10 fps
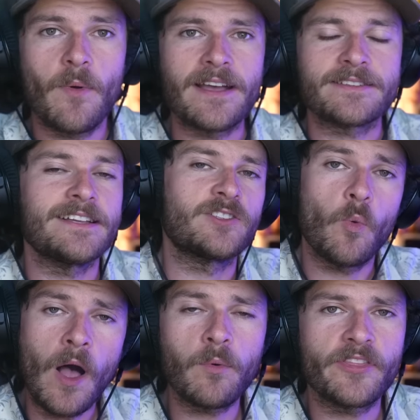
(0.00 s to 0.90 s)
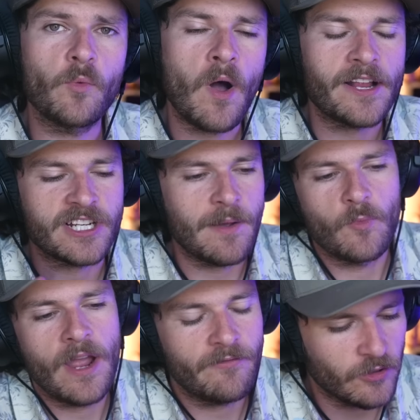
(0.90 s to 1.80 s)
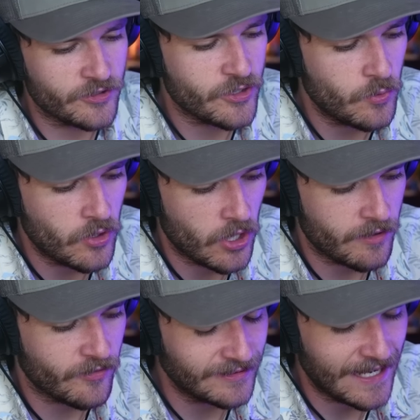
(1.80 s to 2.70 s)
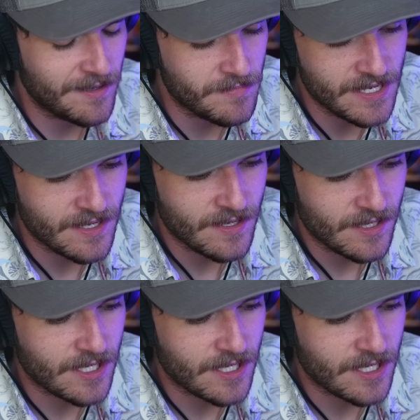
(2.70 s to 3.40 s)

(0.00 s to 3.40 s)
anyways it's well worth a watch and i'm grateful to nerd for letting me